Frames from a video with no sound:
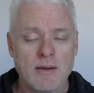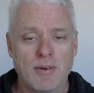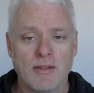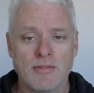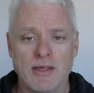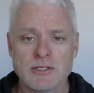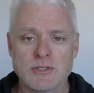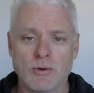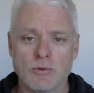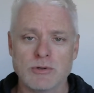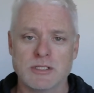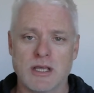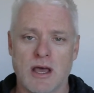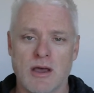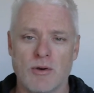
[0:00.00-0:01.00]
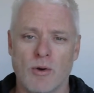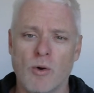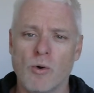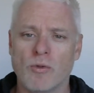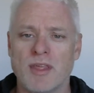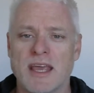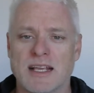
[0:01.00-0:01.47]
But there's also
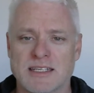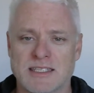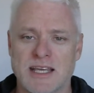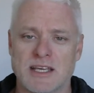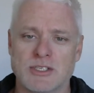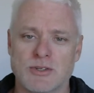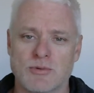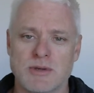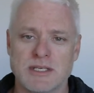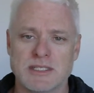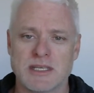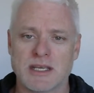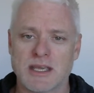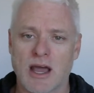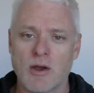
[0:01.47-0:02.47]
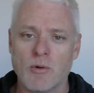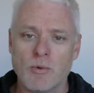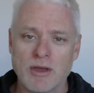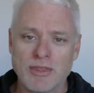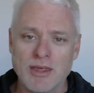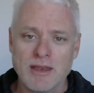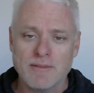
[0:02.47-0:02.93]
all the accessories that go
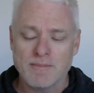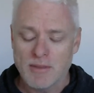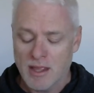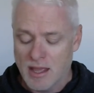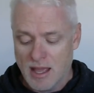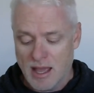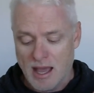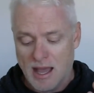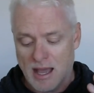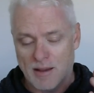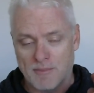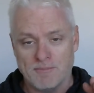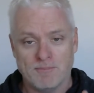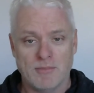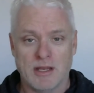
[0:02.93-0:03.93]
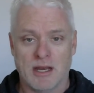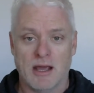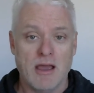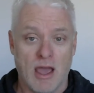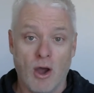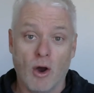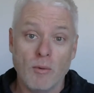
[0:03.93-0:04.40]
with it.
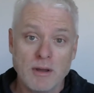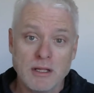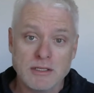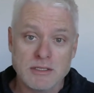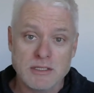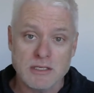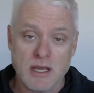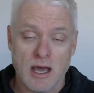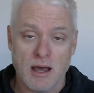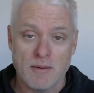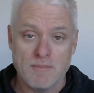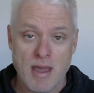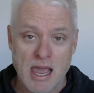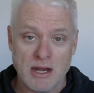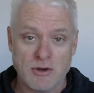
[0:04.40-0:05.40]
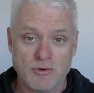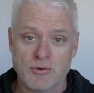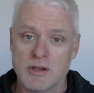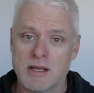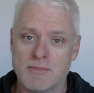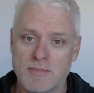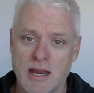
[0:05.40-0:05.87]
Helmets are
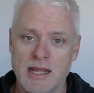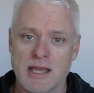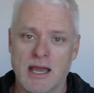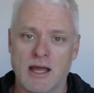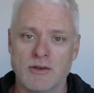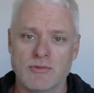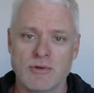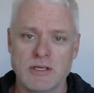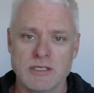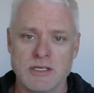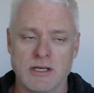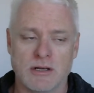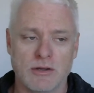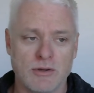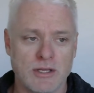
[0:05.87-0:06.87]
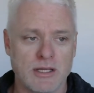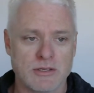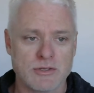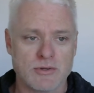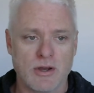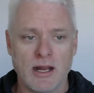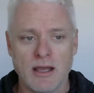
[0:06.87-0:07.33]
mandatory in many countries, including
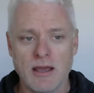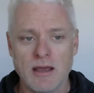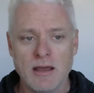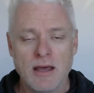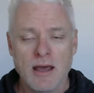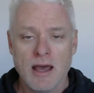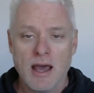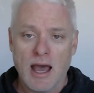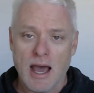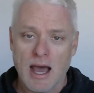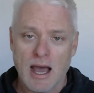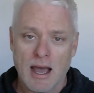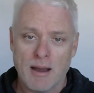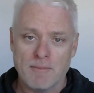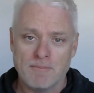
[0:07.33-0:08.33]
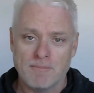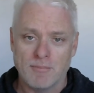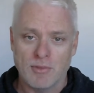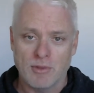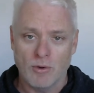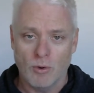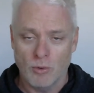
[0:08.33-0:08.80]
Australia.
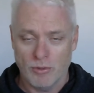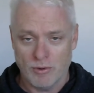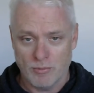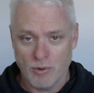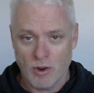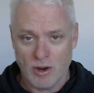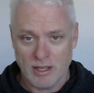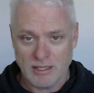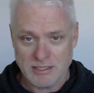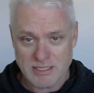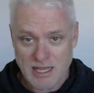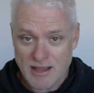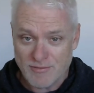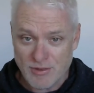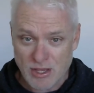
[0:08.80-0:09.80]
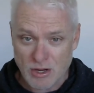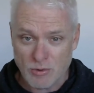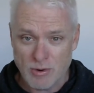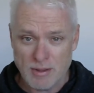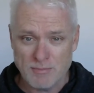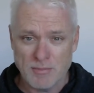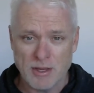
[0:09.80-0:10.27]
All the riding safety
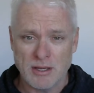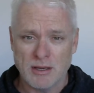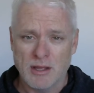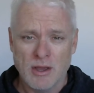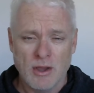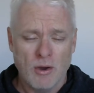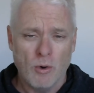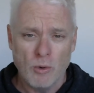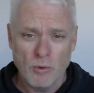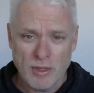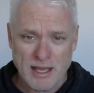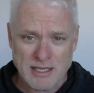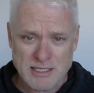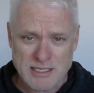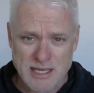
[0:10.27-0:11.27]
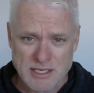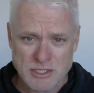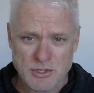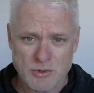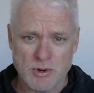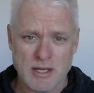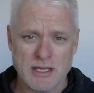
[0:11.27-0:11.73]
equipment, all the
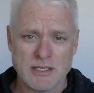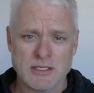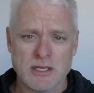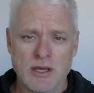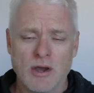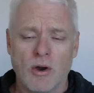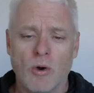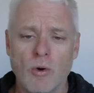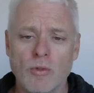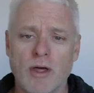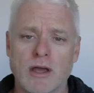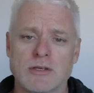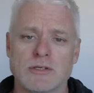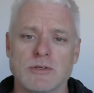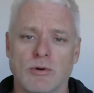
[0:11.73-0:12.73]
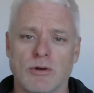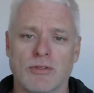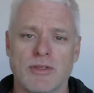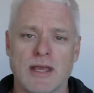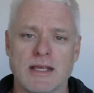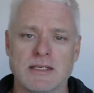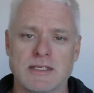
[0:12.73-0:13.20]
accessories, all those sort
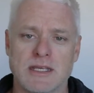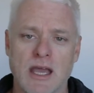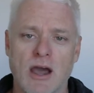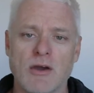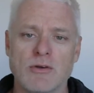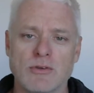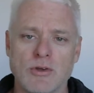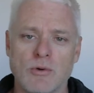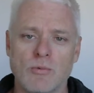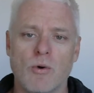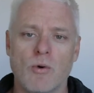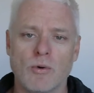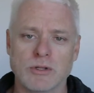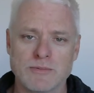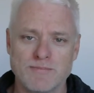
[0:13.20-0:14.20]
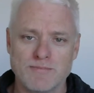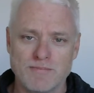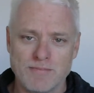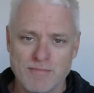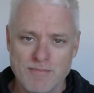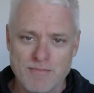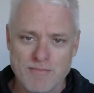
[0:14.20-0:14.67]
of things go towards
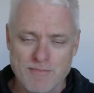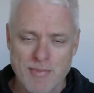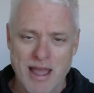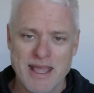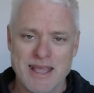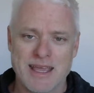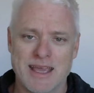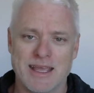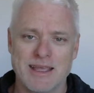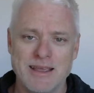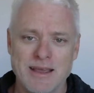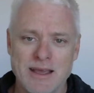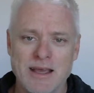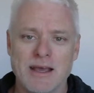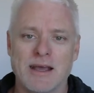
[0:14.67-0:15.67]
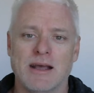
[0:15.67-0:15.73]
making